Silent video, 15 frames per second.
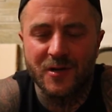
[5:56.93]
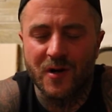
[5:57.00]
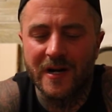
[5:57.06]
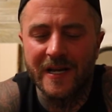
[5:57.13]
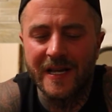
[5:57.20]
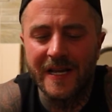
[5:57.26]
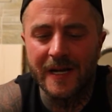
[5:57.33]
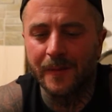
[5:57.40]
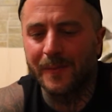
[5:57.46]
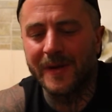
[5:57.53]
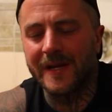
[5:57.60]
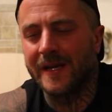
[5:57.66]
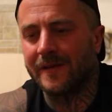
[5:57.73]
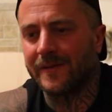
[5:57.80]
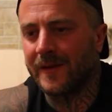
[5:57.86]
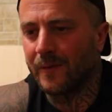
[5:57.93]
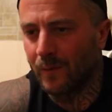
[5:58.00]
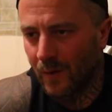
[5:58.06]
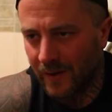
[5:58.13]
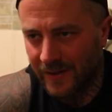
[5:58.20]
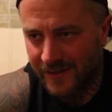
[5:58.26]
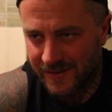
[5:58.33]
try to eat a bee if he
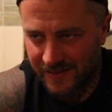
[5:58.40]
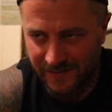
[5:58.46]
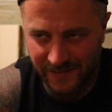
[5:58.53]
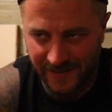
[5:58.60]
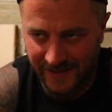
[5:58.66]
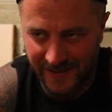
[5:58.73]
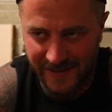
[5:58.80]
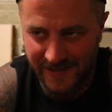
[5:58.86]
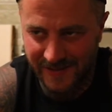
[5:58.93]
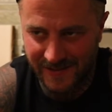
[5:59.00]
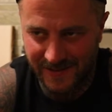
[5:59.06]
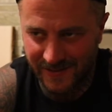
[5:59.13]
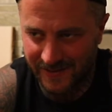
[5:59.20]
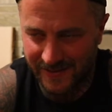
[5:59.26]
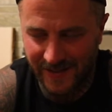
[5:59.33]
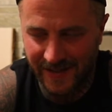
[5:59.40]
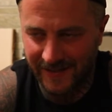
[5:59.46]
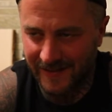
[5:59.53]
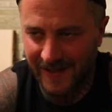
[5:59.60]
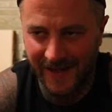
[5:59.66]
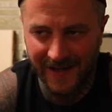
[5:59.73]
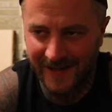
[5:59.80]
wanted to. Like, he's just
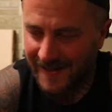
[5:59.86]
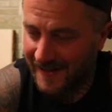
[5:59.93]
like that.